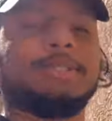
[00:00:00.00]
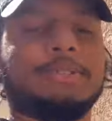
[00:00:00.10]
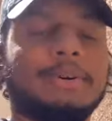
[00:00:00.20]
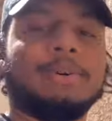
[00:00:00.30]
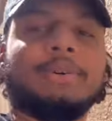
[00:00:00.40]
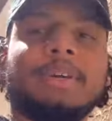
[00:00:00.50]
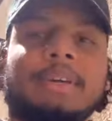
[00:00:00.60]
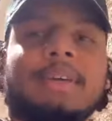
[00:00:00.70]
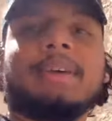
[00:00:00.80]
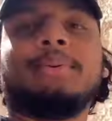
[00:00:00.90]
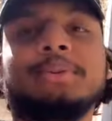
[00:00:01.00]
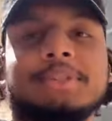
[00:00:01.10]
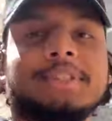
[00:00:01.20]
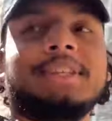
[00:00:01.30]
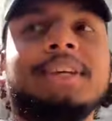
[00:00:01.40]
so we'll
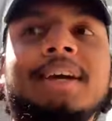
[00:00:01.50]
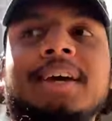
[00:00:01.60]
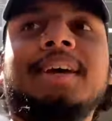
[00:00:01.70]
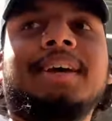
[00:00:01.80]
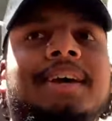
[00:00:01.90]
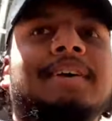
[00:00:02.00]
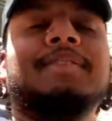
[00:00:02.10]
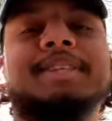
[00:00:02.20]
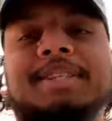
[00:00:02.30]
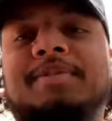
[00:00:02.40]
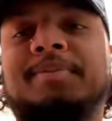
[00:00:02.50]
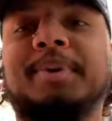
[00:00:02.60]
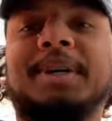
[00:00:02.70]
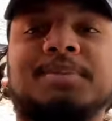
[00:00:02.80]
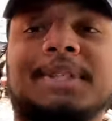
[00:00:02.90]
see if this even
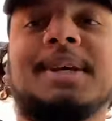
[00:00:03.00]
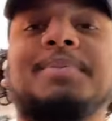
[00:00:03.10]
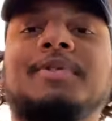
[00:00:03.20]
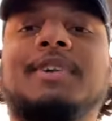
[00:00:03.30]
becomes a separate